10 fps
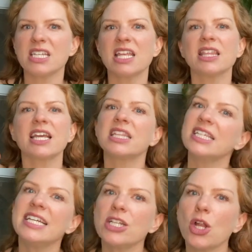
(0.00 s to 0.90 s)
and like
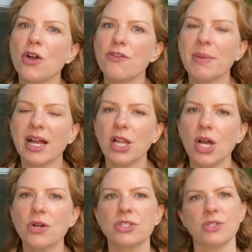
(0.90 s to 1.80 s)
leaked all over my
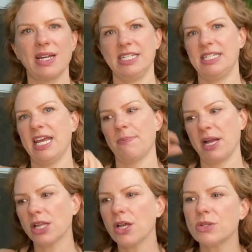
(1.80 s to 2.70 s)
clothes. So I had to take my
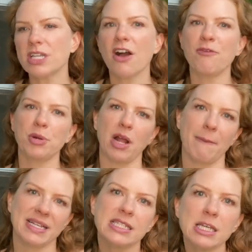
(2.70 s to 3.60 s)
clothes off, put on
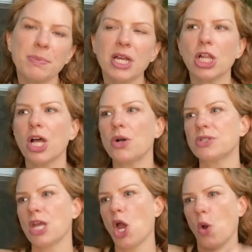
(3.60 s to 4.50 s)
my sleeping
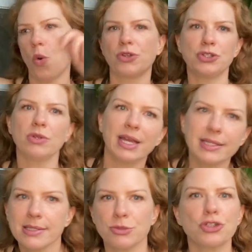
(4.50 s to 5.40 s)
clothes, do like
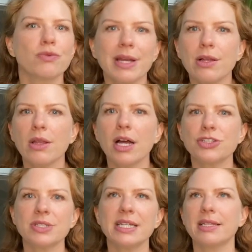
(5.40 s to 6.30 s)
some trail
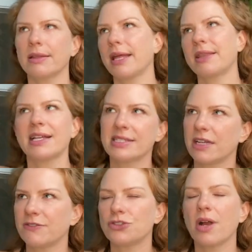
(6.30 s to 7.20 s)
laundry and let that
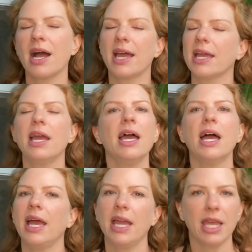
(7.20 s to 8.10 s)
stuff dry.
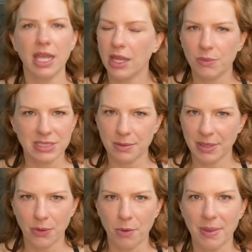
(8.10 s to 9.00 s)
It was a
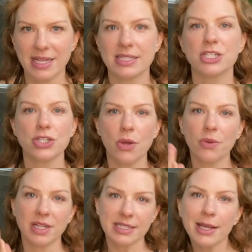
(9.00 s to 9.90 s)
big old mess. So
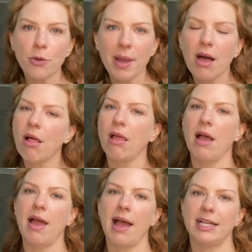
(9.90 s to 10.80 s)
the tinkle bell
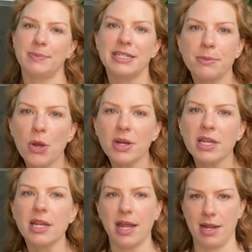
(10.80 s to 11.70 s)
has been
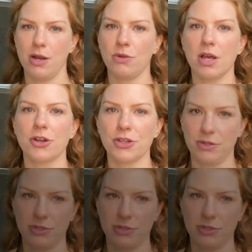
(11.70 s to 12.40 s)
demoted and I no longer use